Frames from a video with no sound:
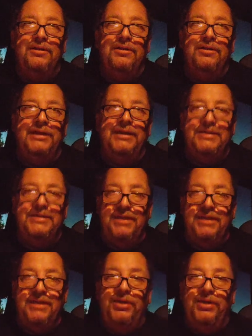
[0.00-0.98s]
in
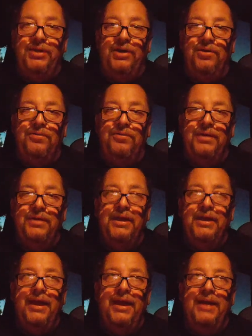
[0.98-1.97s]
stereo,
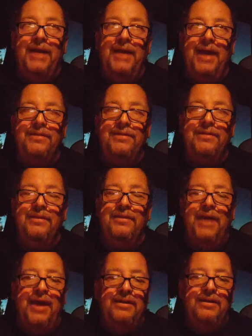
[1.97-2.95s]
and
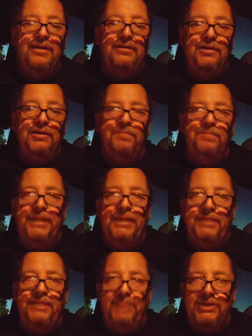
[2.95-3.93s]
had a little
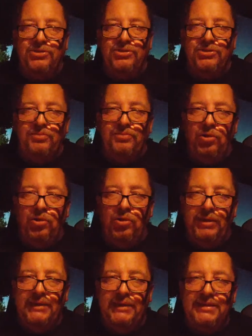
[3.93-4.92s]
mini mixer
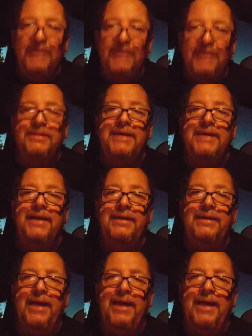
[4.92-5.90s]
board inside the tent,
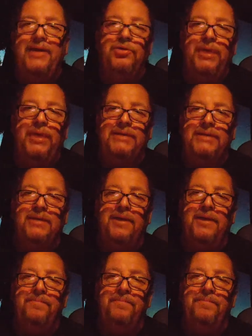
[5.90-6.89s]
and he had it cranked
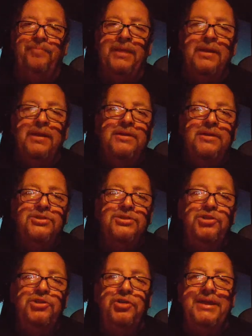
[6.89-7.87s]
up so
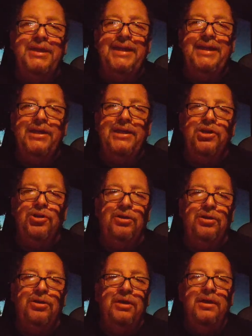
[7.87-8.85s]
you could
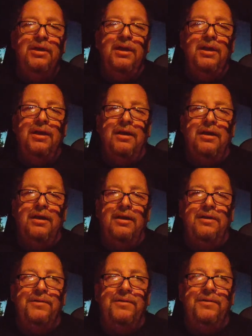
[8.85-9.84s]
hear
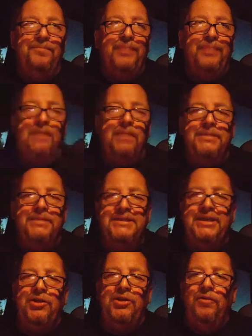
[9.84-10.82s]
a
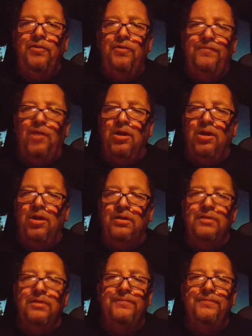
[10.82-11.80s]
mosquito fart
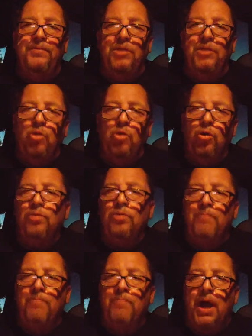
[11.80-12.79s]
from a quarter
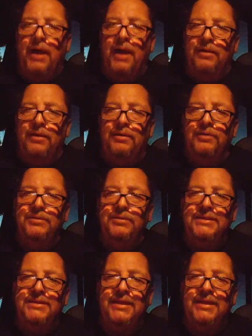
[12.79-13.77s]
mile. It
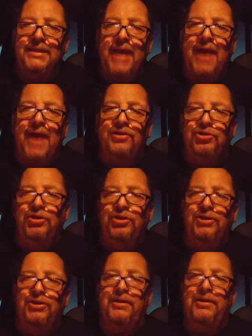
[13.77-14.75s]
was that
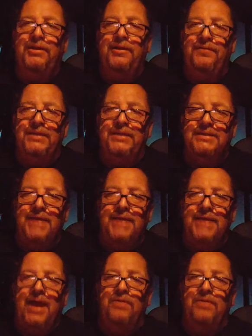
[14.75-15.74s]
good of the
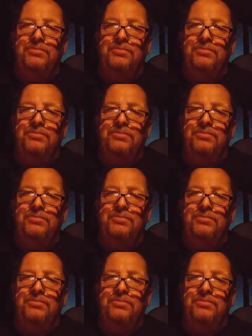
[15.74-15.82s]
sound.